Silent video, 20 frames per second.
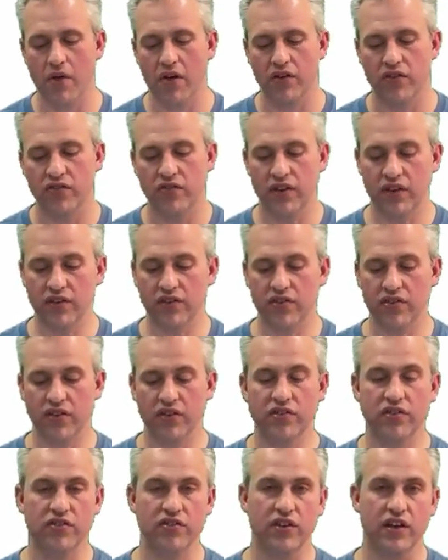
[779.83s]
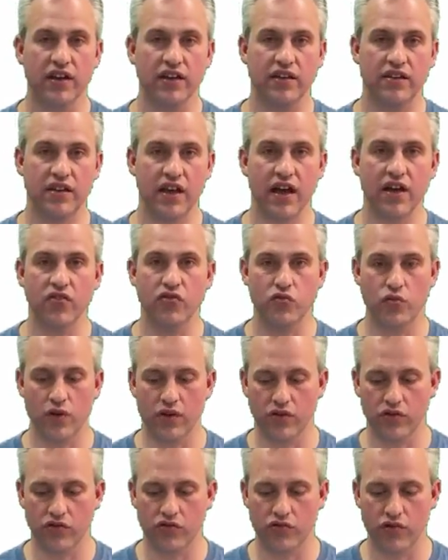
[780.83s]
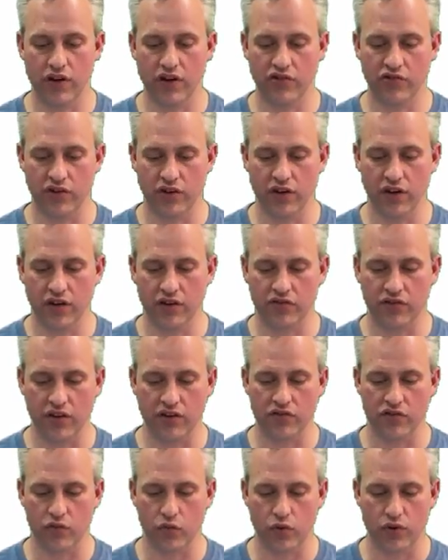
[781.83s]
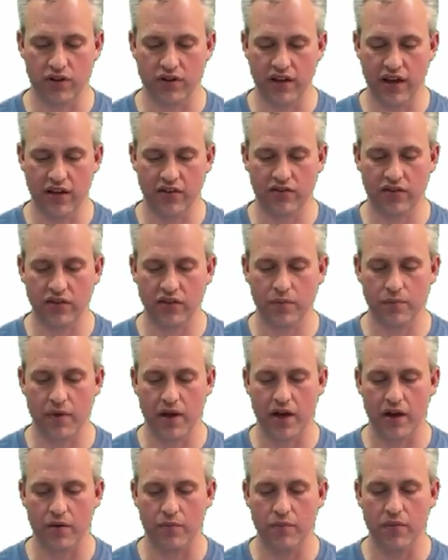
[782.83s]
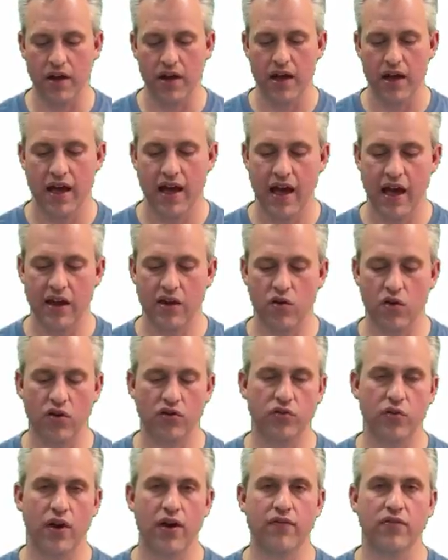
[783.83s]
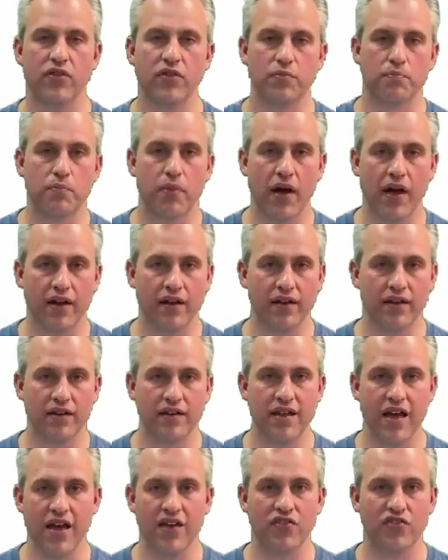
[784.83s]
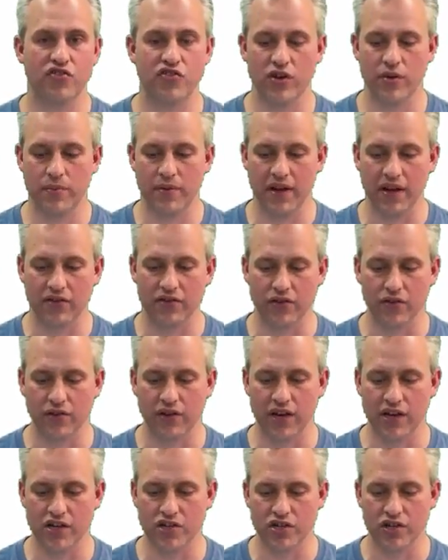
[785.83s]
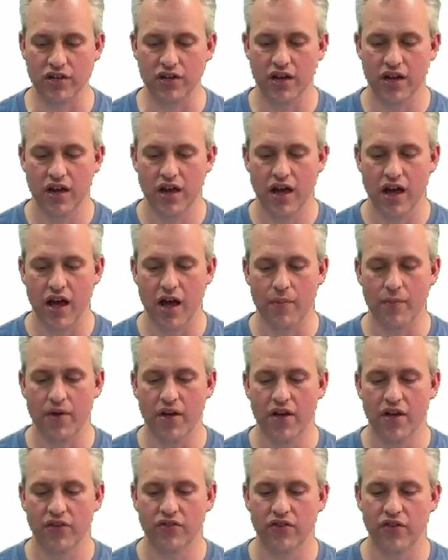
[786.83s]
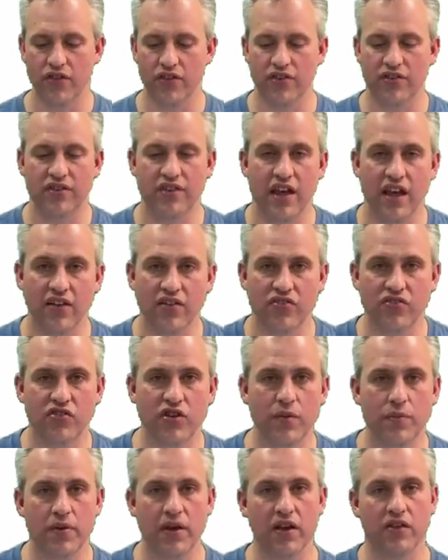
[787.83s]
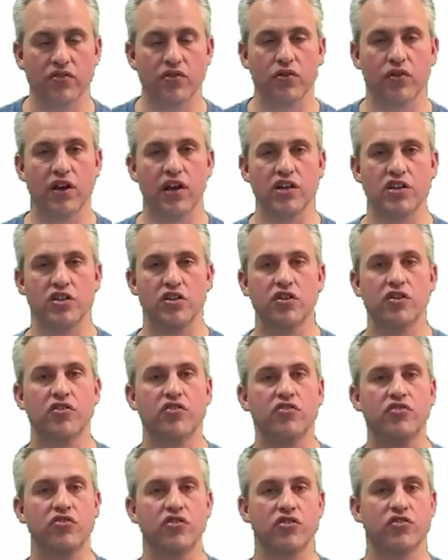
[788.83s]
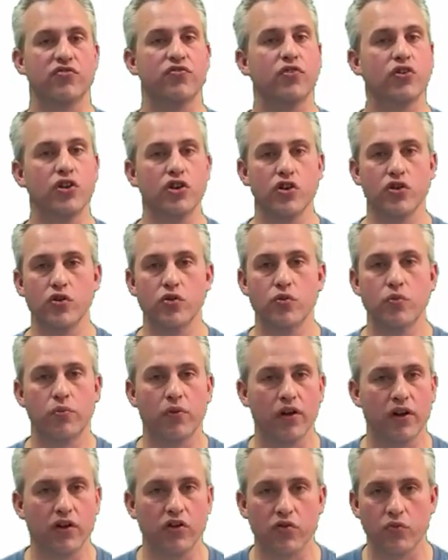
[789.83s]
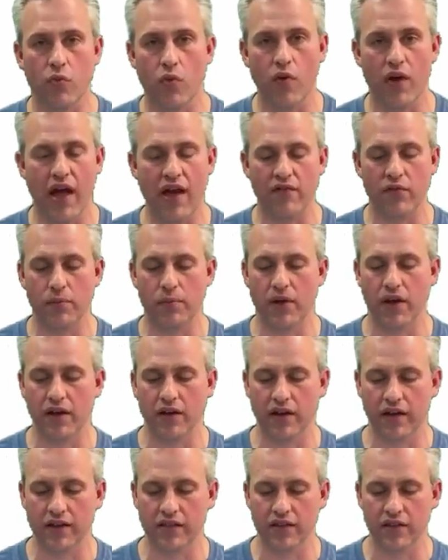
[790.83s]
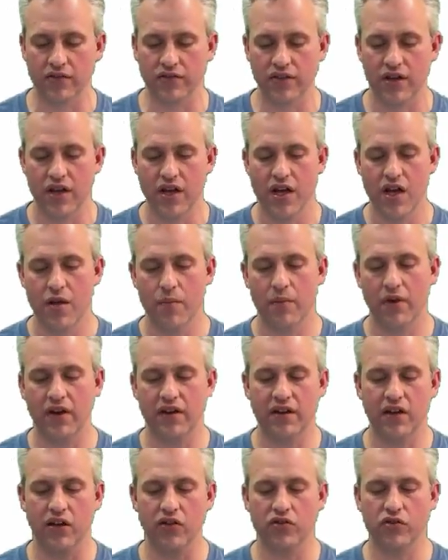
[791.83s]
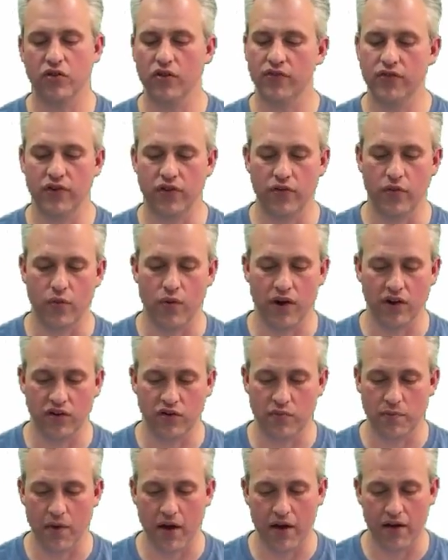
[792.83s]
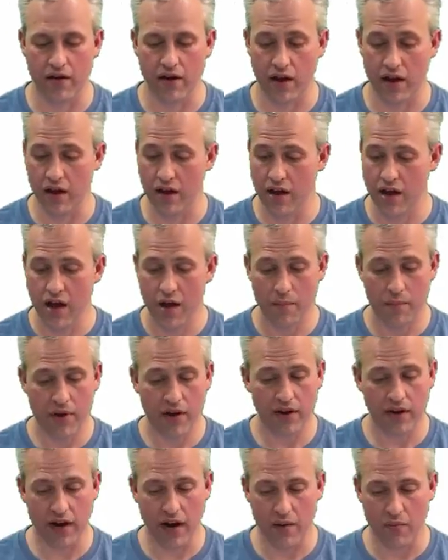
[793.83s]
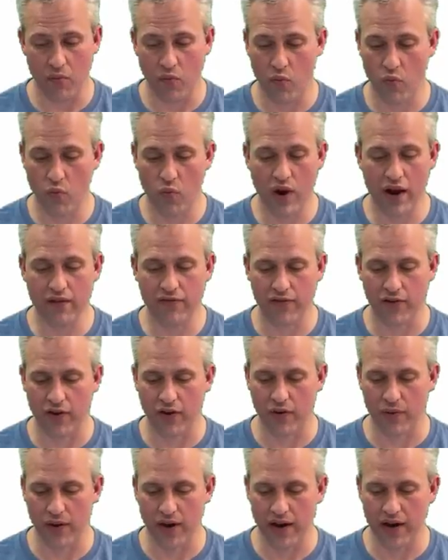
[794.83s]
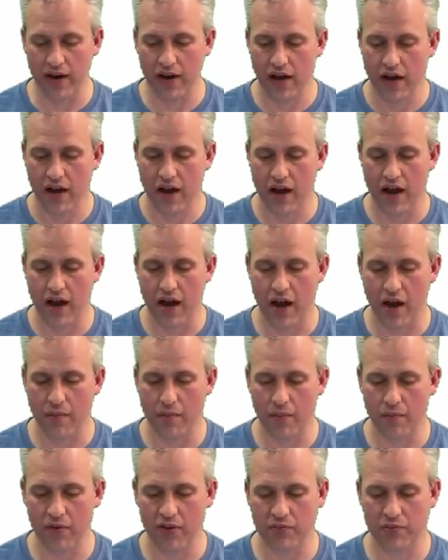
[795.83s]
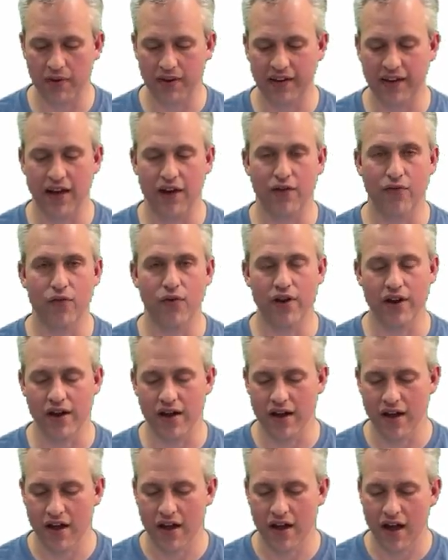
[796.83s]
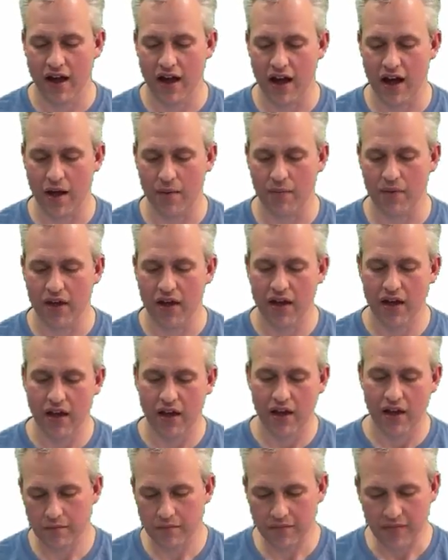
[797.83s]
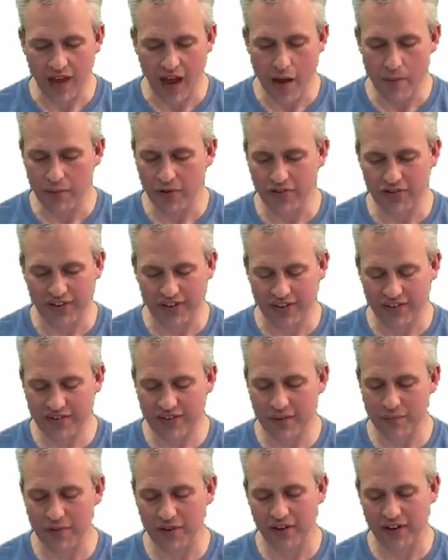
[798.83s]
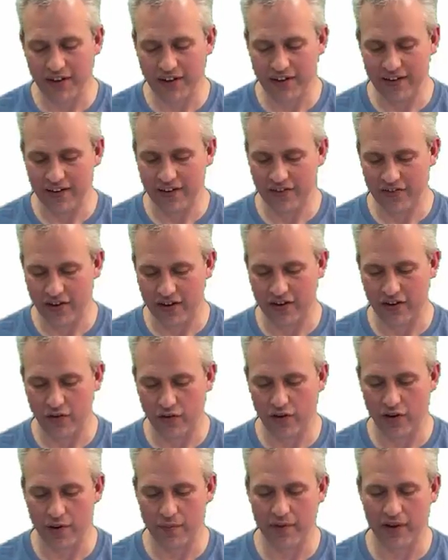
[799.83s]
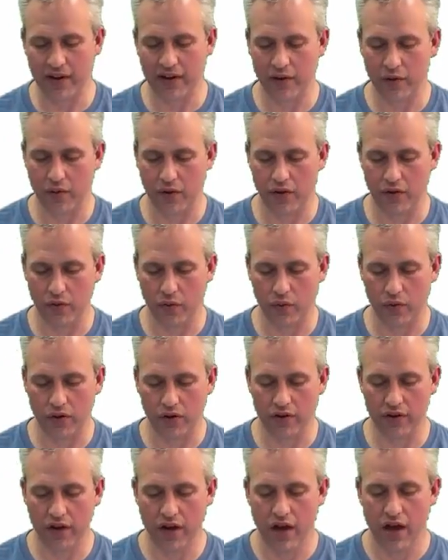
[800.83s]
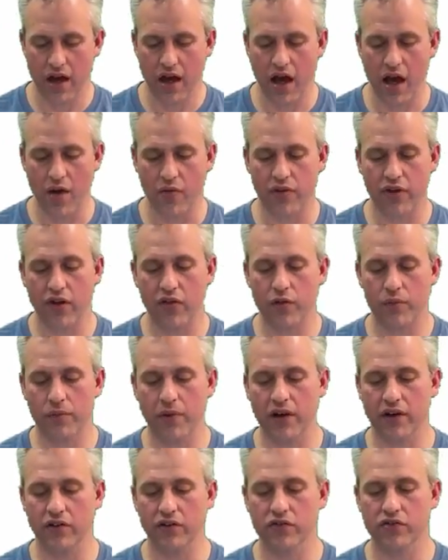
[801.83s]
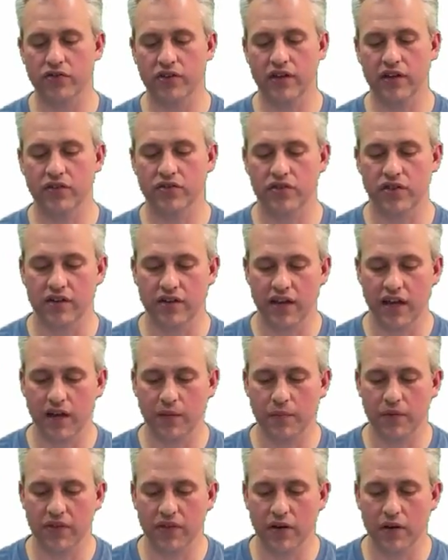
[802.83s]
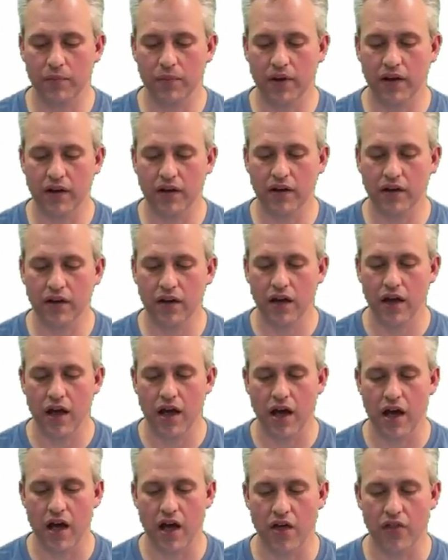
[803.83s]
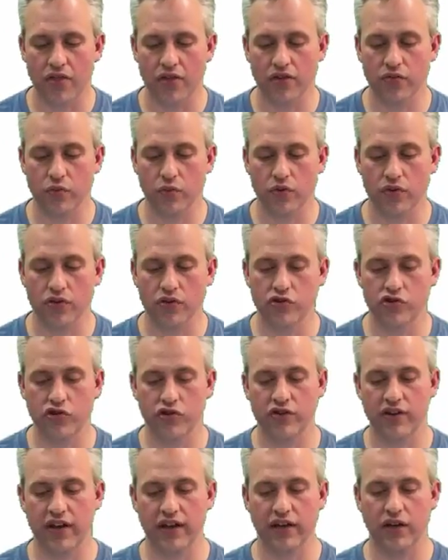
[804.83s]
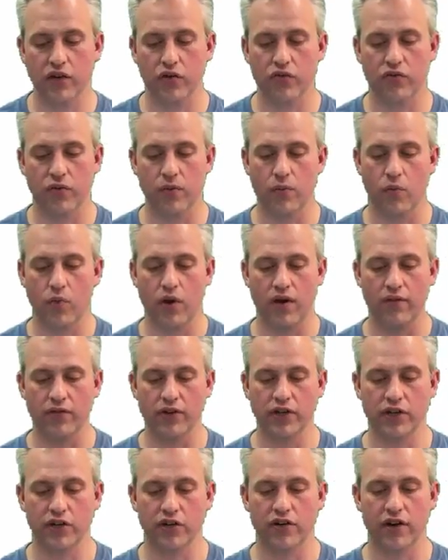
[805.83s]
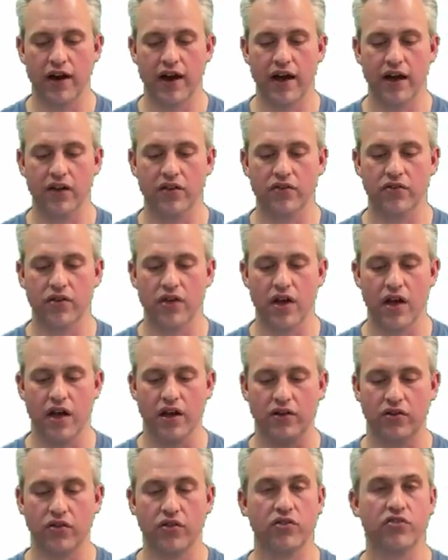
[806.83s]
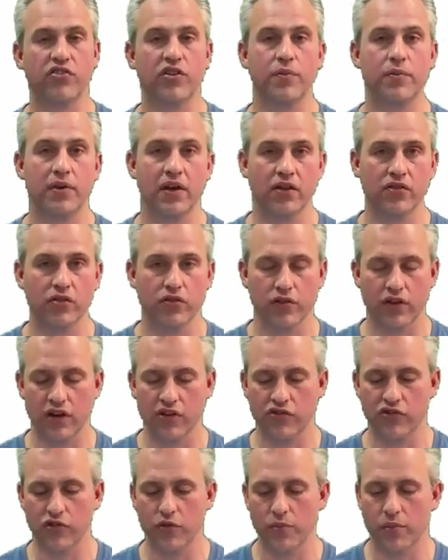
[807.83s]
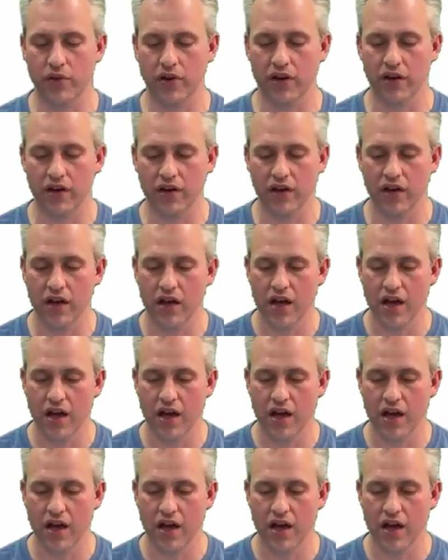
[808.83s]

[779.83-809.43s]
Since this is a test registration, it says the word test at the bottom, and you also have this button, test GPS location. So this test GPS location, this is just for you. Players won't have a button like this, but it tells you if you're in the right spot or not. Apparently I'm way far away. I must be in California. I'm using a simulator here, so I could really be anywhere in the world. The other button you'll see is the Take Me There button. This one should take you from wherever you're at to the GPS location you put in.